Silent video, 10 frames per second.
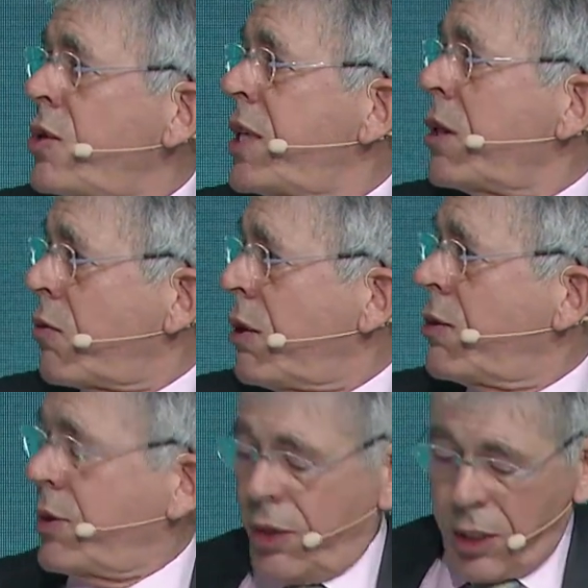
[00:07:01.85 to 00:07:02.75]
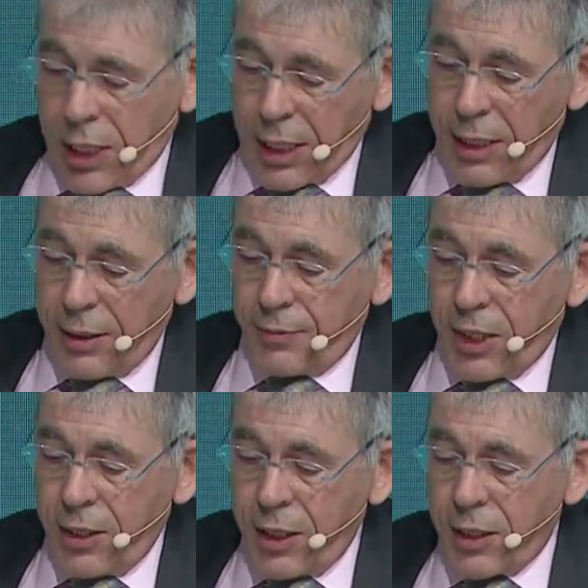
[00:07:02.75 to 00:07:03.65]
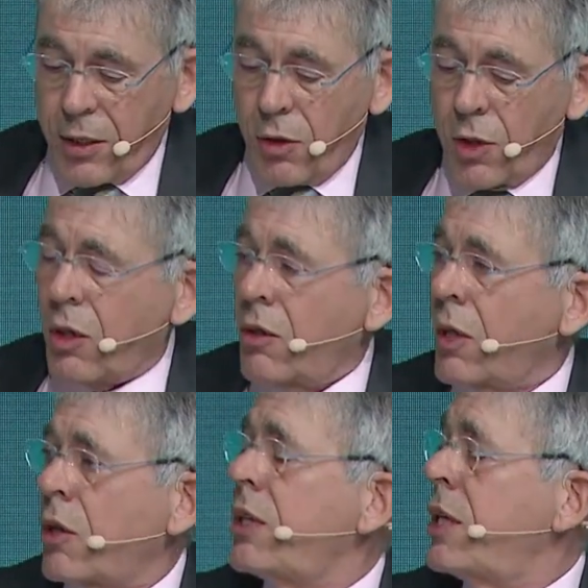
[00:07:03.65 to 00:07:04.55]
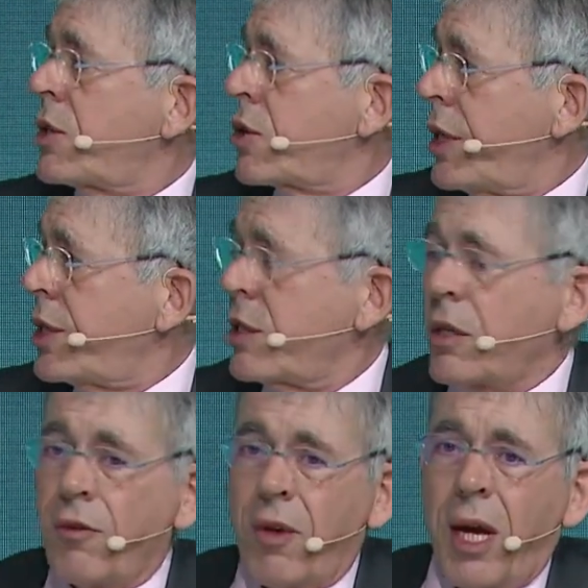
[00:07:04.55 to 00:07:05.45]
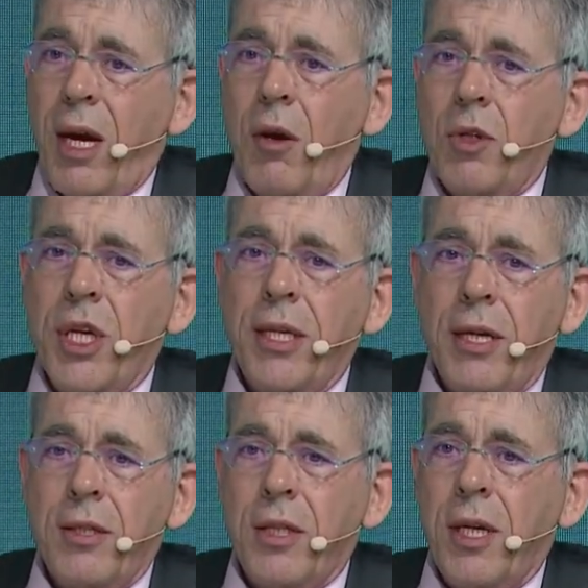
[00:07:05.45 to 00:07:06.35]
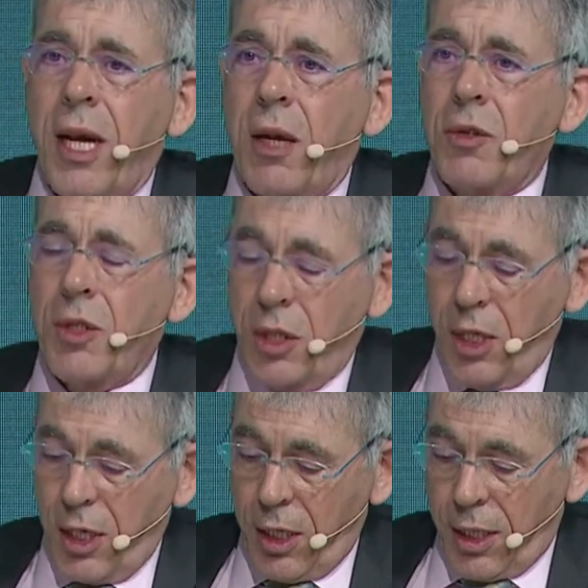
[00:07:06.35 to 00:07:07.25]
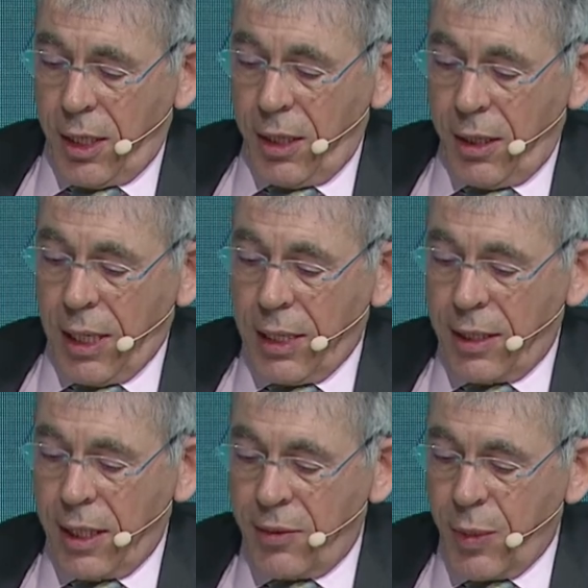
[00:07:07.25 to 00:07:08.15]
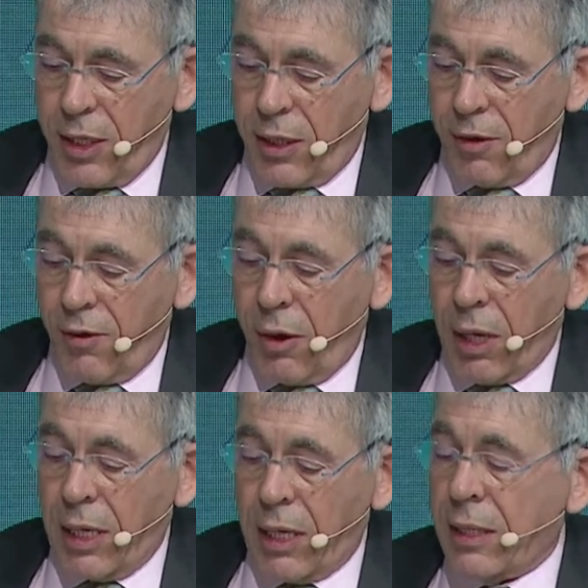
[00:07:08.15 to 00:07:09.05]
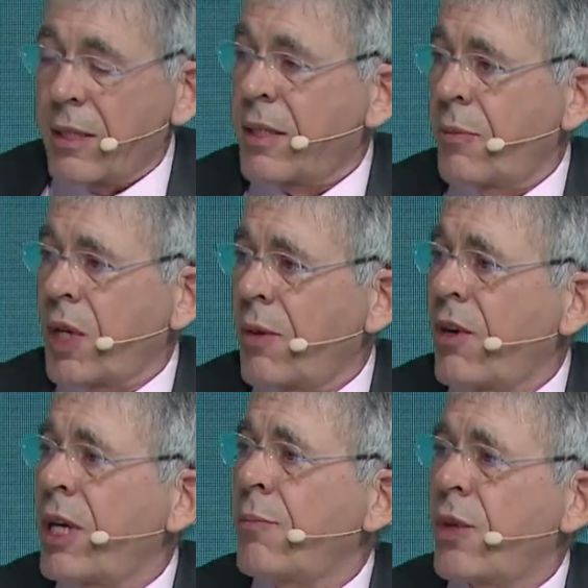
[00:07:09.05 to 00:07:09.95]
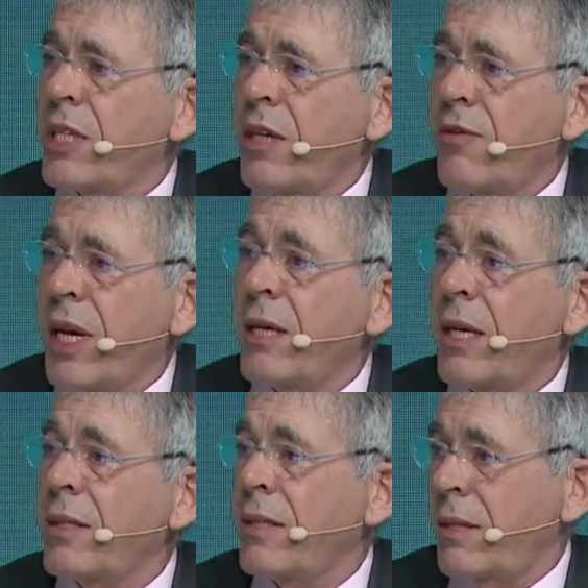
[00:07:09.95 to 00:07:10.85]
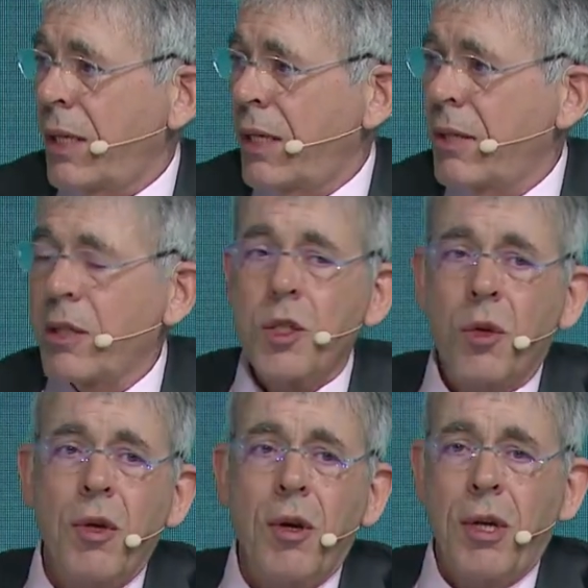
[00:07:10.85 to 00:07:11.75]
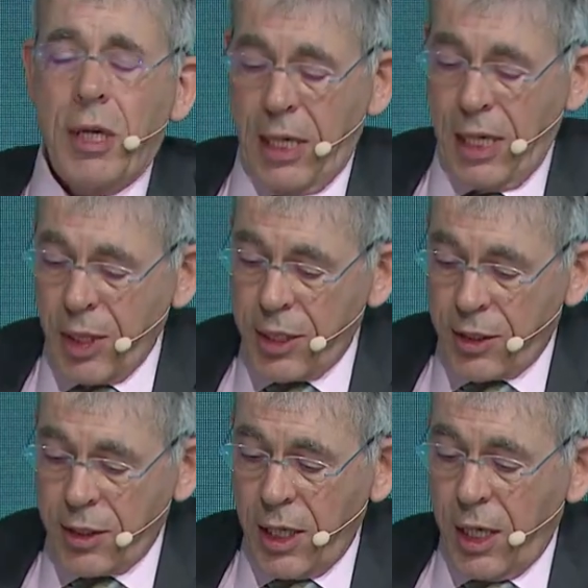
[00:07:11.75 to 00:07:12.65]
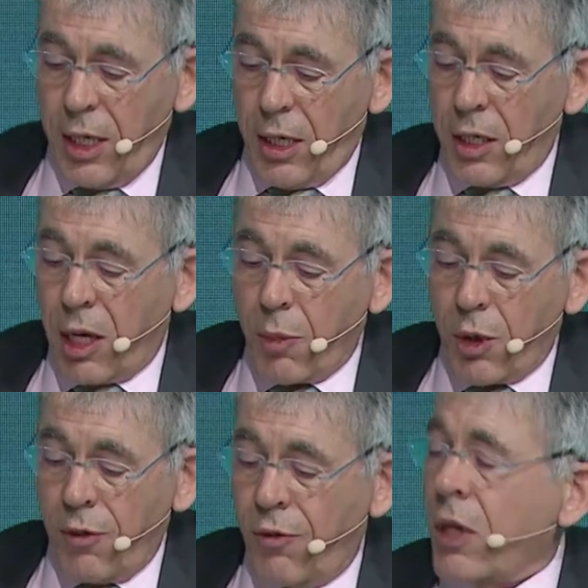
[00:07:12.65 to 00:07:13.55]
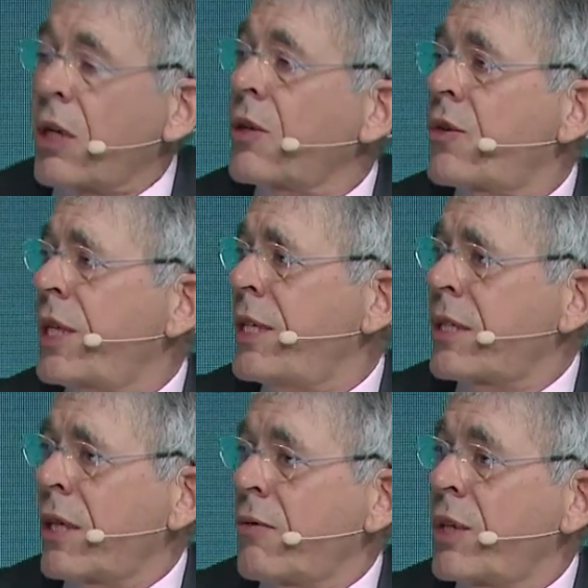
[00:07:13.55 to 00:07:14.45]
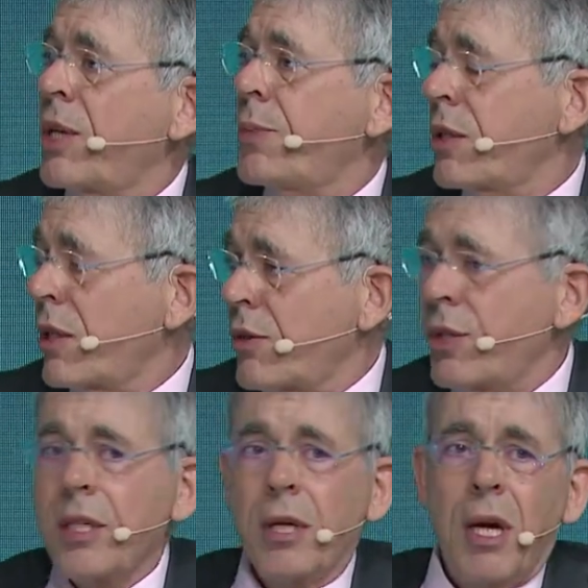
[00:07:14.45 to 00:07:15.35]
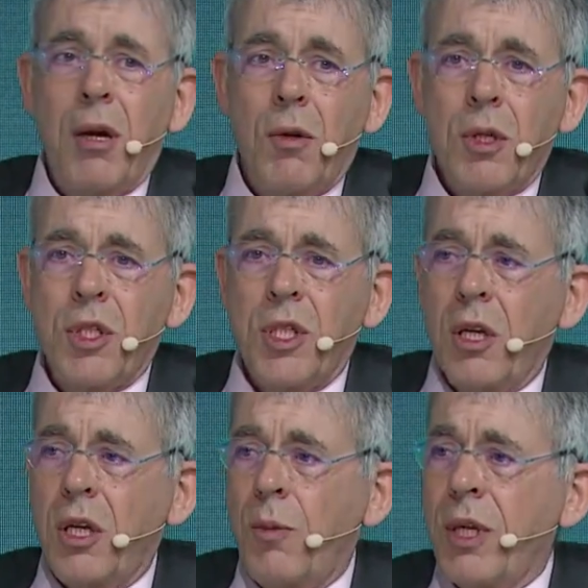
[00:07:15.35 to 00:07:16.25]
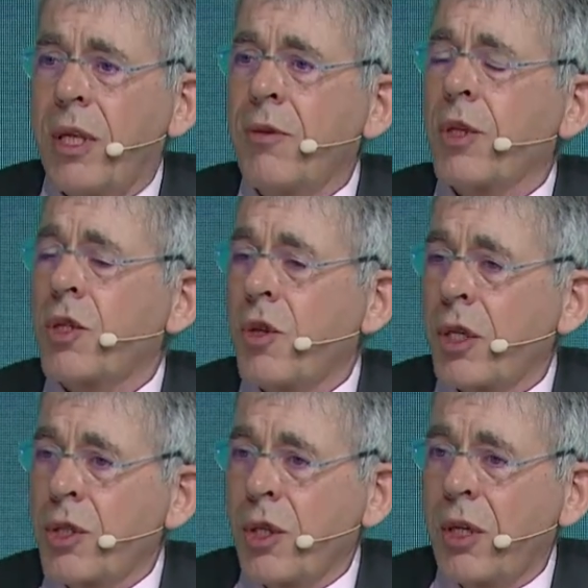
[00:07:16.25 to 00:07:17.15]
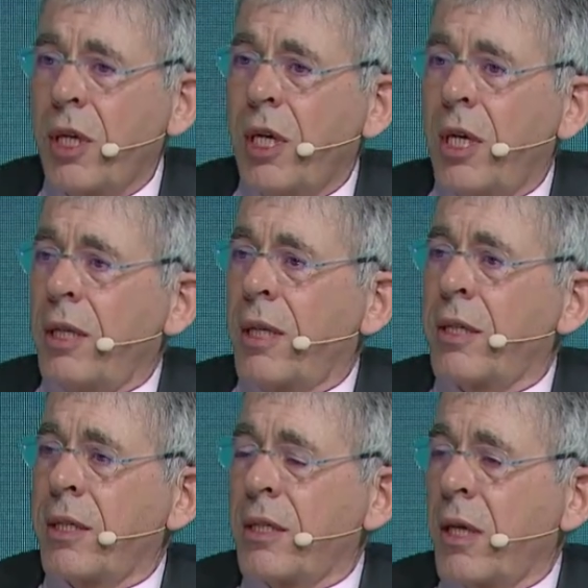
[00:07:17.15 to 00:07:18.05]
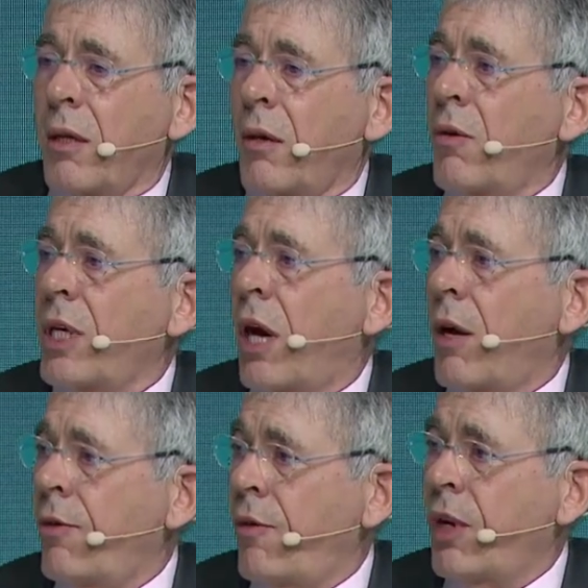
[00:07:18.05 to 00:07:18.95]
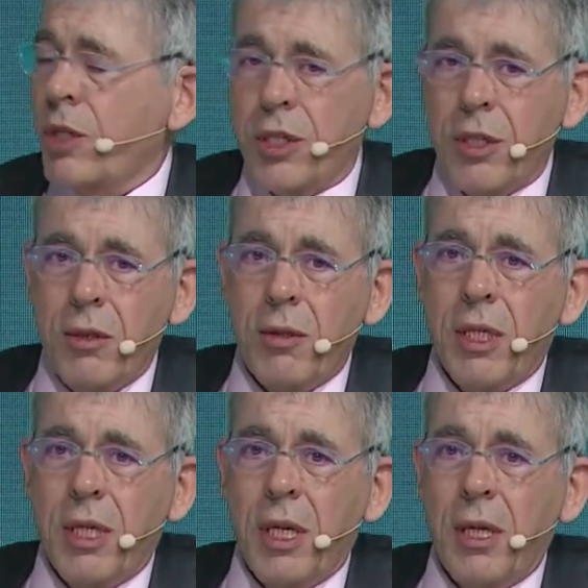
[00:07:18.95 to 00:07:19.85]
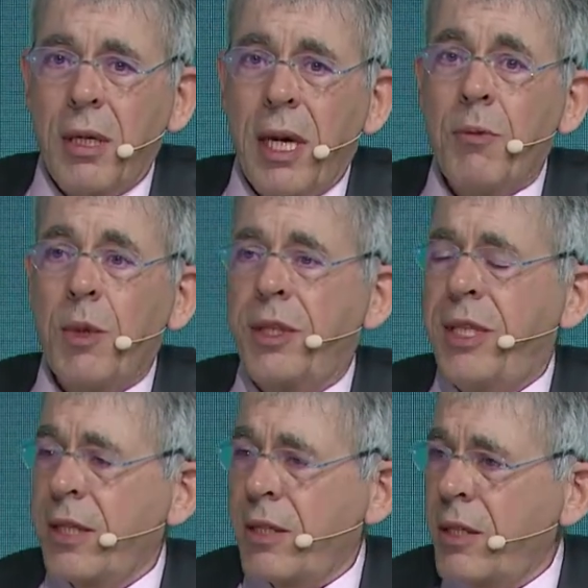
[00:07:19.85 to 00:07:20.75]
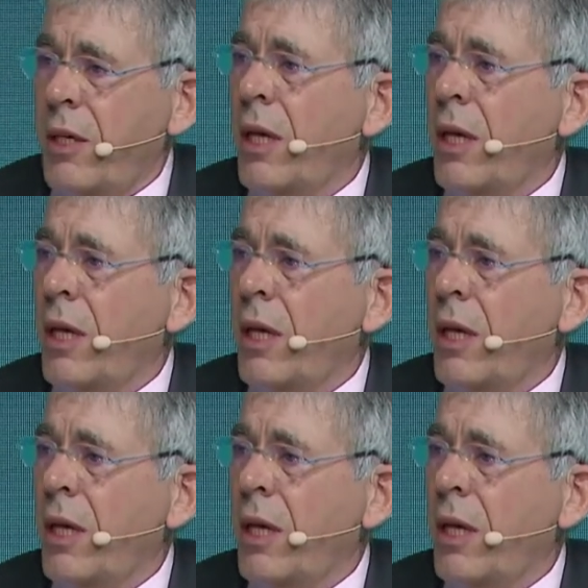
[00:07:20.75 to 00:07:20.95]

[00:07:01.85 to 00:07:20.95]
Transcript: Silk Roads, and this is also a good illustration of how China's clout has been at the same time very impressive and has shown limits. A number of countries, recipient countries, are now stuck with infrastructure that is only half functional and with debt,